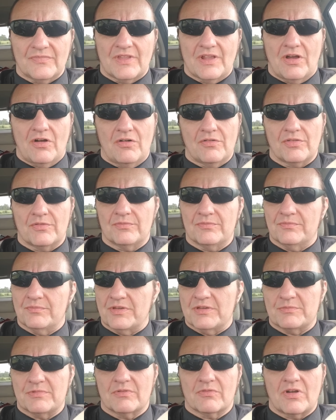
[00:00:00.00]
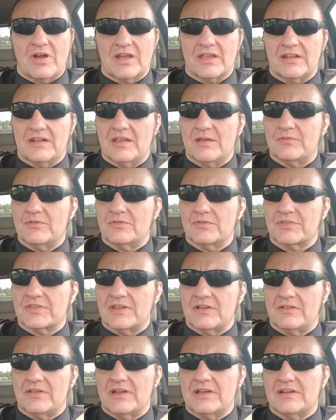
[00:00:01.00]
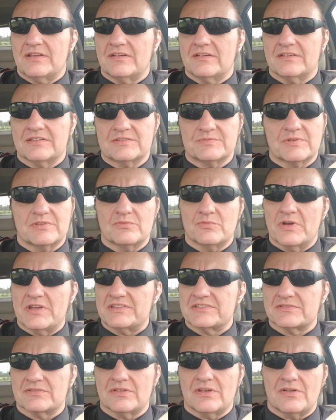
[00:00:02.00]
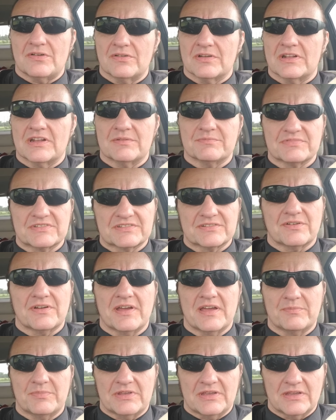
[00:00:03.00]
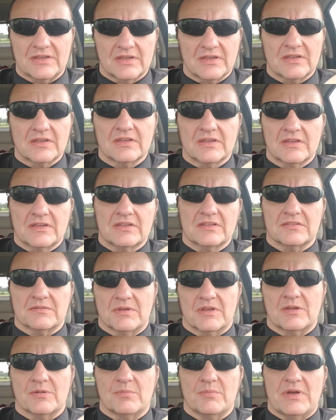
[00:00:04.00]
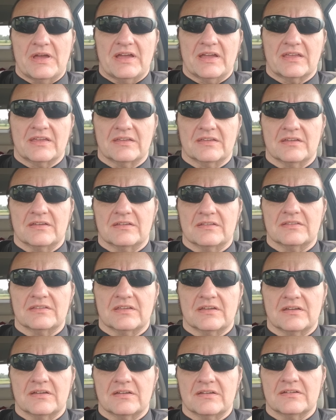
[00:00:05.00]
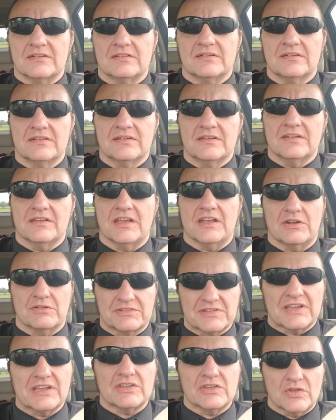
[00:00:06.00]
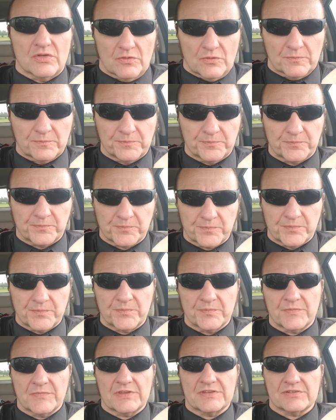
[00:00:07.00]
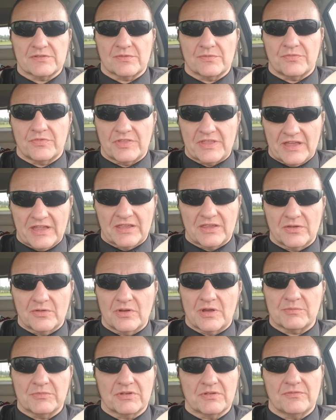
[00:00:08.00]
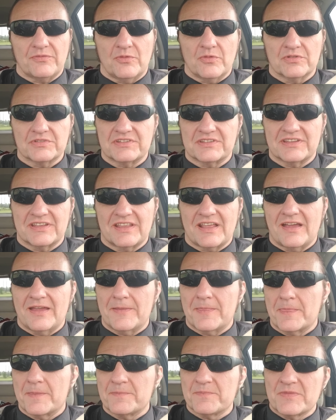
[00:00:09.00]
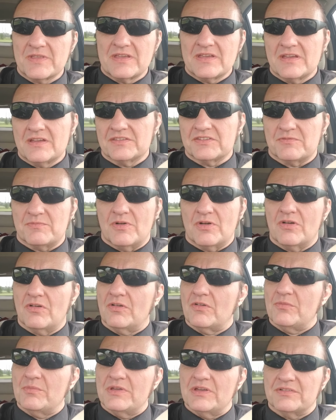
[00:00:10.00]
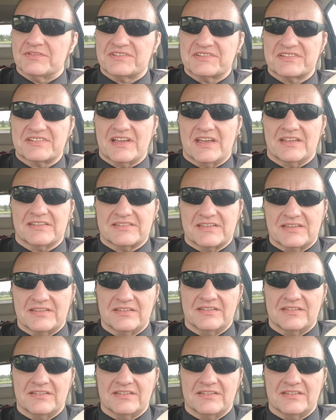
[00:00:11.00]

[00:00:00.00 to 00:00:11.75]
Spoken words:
all the people of Rockingham, North Carolina. It's been way too long, and I'm so happy to come back and entertain you. So thank you. I'm looking forward to tonight. Tomorrow I'm going to be on set